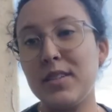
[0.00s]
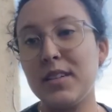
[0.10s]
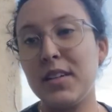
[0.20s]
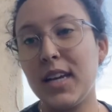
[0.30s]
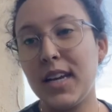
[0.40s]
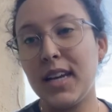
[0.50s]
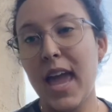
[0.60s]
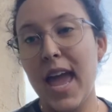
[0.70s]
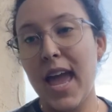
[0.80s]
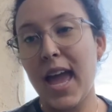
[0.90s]

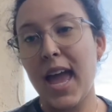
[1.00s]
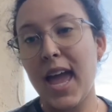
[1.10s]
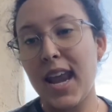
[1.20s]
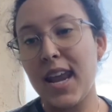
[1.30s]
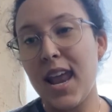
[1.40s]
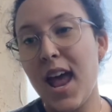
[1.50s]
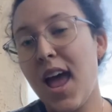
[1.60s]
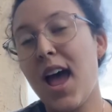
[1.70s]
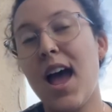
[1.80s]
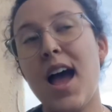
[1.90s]
learning, and
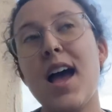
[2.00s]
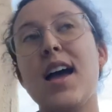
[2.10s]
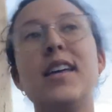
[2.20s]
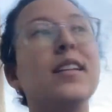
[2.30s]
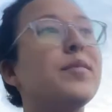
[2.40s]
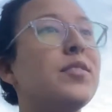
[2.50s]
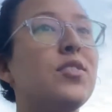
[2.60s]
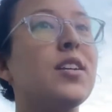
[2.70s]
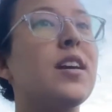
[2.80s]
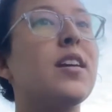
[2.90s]
I love to
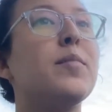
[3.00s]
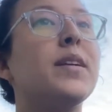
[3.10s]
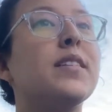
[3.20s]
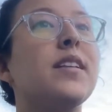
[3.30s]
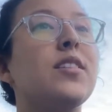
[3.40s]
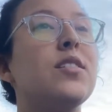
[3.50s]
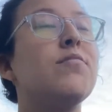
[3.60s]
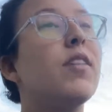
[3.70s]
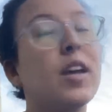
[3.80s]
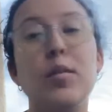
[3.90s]
share because that
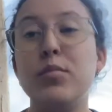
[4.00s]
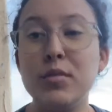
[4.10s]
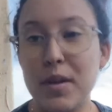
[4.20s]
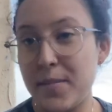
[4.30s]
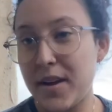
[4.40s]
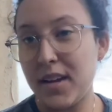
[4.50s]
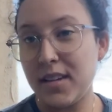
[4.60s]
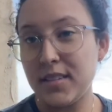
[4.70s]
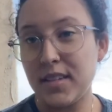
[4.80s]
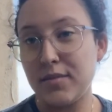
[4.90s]
shit fucking blew my
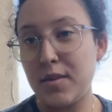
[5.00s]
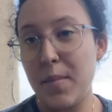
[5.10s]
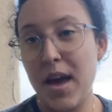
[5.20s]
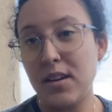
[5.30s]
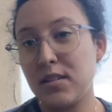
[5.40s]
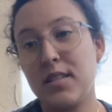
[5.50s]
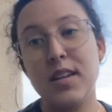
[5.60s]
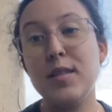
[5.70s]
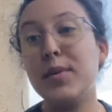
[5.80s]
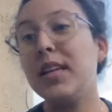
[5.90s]
mind. And if it matters to
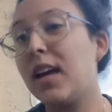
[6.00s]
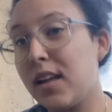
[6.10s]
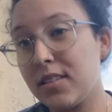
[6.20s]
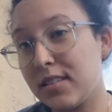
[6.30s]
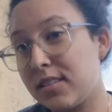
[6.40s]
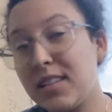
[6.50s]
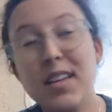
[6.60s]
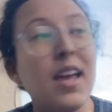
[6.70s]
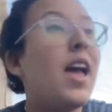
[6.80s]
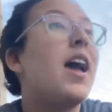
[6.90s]
anybody else,
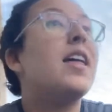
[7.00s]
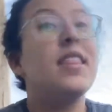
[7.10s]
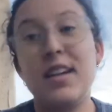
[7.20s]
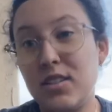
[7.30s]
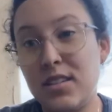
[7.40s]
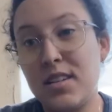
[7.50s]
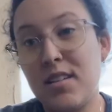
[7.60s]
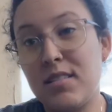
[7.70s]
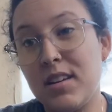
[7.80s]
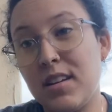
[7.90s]
that shit's
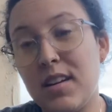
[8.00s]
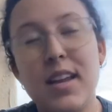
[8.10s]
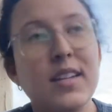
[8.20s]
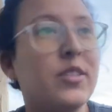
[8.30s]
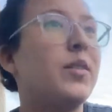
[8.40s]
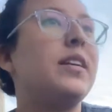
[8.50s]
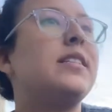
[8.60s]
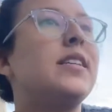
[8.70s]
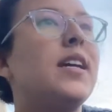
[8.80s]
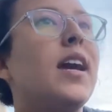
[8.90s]
out there and it's
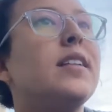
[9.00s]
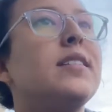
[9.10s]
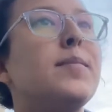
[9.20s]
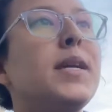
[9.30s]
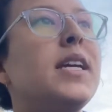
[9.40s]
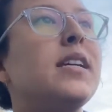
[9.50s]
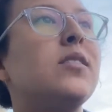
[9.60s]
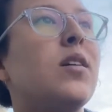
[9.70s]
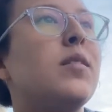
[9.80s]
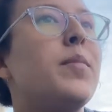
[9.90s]
crazy. And to me,
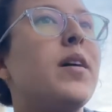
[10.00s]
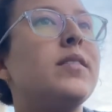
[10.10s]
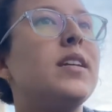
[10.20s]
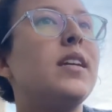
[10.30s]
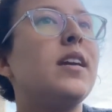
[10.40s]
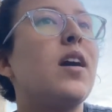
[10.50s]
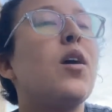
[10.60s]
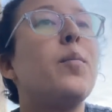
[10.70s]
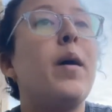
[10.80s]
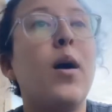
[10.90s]
it's all about taking
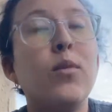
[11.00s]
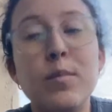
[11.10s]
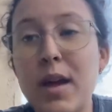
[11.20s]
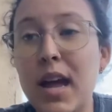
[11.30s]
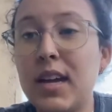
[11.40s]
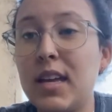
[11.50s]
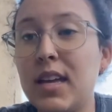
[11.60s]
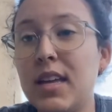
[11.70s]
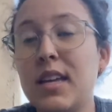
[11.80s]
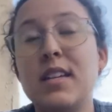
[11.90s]
our power back.
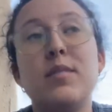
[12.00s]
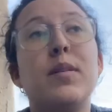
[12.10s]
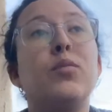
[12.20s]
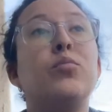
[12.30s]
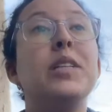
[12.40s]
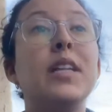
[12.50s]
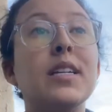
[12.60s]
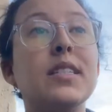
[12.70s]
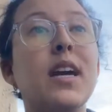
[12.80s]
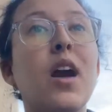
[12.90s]
It's about
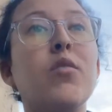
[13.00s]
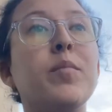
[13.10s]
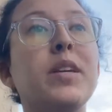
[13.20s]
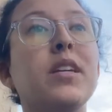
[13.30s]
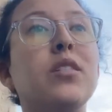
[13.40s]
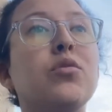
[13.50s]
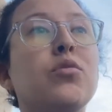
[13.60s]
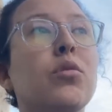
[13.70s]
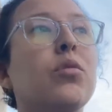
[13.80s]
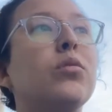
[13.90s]
realizing how we're being
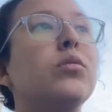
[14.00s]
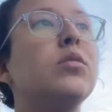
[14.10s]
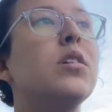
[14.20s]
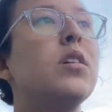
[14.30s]
controlled,